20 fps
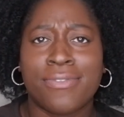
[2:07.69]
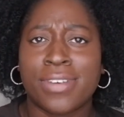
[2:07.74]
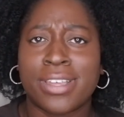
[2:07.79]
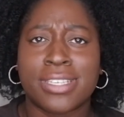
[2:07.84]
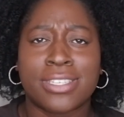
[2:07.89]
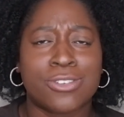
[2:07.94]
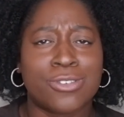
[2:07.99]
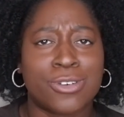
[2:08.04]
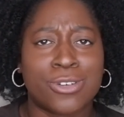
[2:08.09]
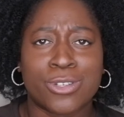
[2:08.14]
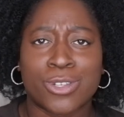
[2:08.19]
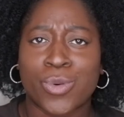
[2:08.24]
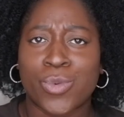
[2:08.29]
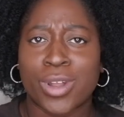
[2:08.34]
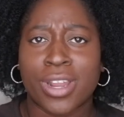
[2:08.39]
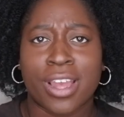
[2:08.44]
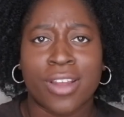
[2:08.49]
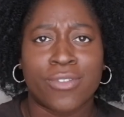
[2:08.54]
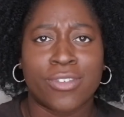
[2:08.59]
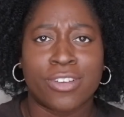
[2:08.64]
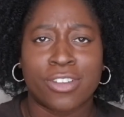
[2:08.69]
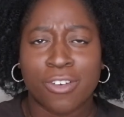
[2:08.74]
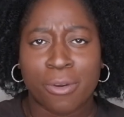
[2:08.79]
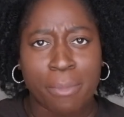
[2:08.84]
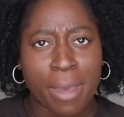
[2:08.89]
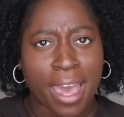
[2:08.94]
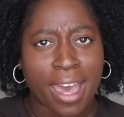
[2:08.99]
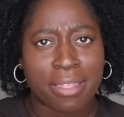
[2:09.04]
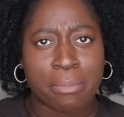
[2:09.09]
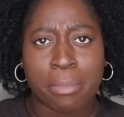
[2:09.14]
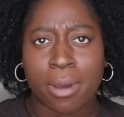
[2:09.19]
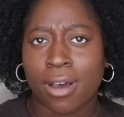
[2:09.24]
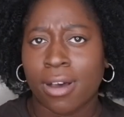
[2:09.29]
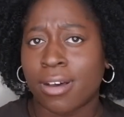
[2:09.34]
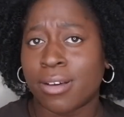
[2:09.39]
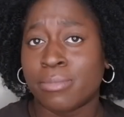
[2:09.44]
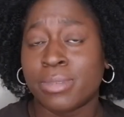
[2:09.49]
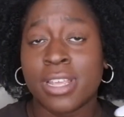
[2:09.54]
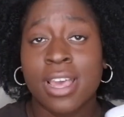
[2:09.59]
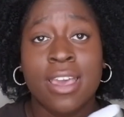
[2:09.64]
fizzers or whatever, little bath
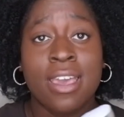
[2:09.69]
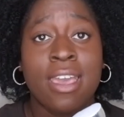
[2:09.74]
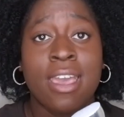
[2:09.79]
bombs.